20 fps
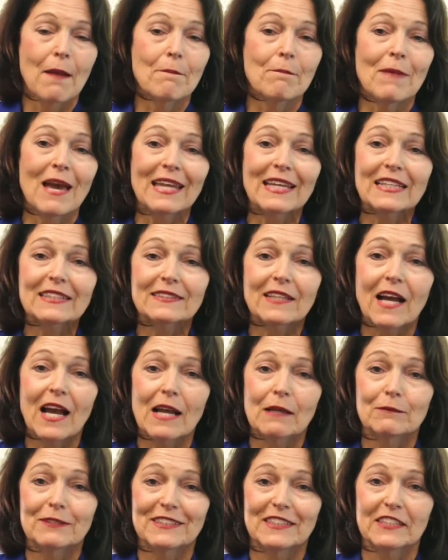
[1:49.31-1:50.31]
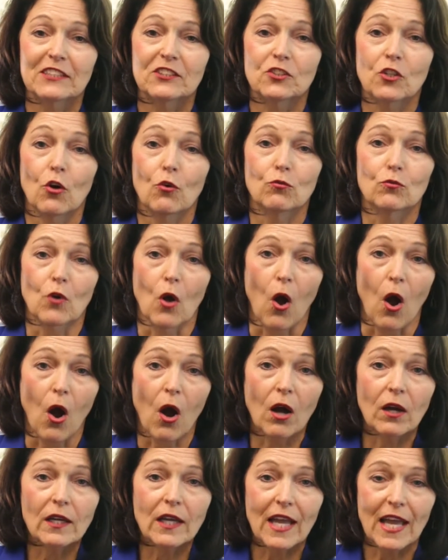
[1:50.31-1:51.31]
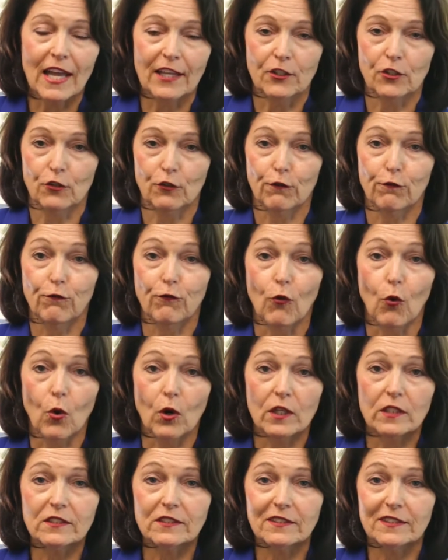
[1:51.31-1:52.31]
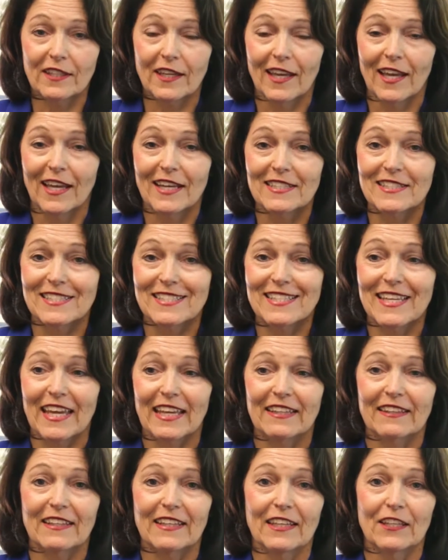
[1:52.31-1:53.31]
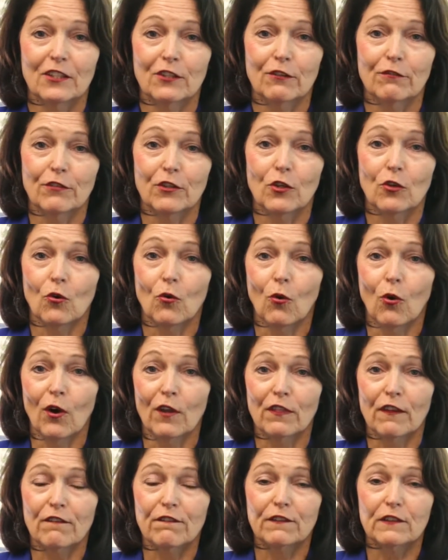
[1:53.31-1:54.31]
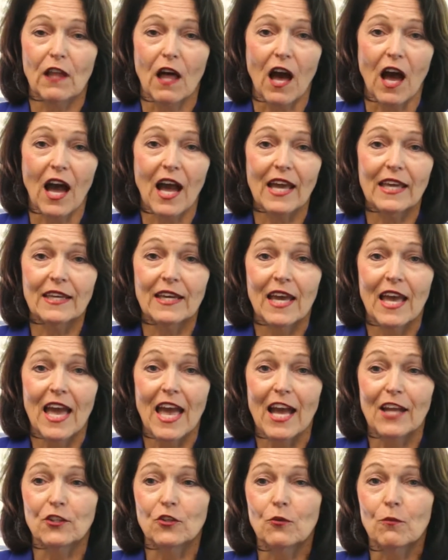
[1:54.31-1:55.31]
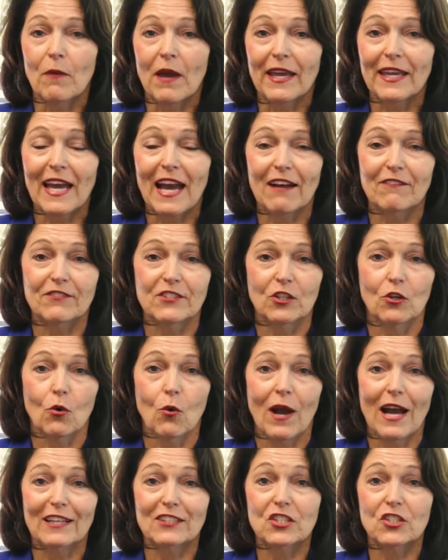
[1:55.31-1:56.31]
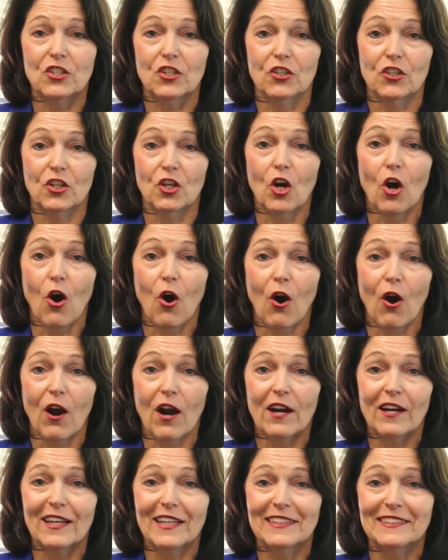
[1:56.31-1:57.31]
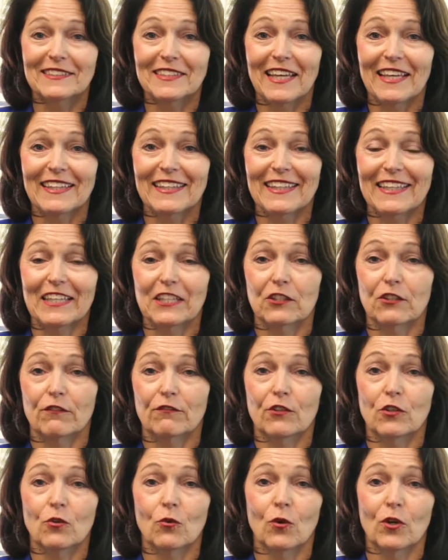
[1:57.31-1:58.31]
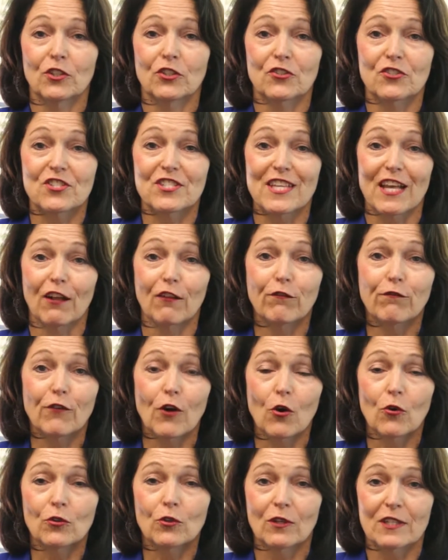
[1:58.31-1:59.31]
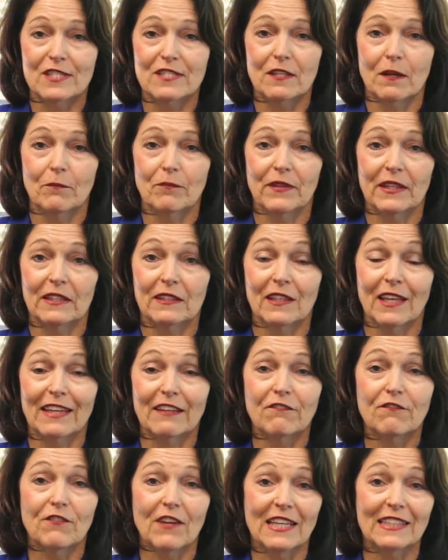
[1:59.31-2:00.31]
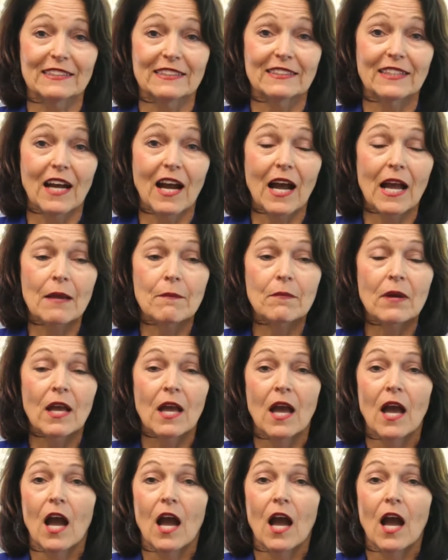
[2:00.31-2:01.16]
Many times things go wrong and you're forced to take the interview on the fly, and you may have to go out to your car and take the interview on your cell phone on something like FaceTime.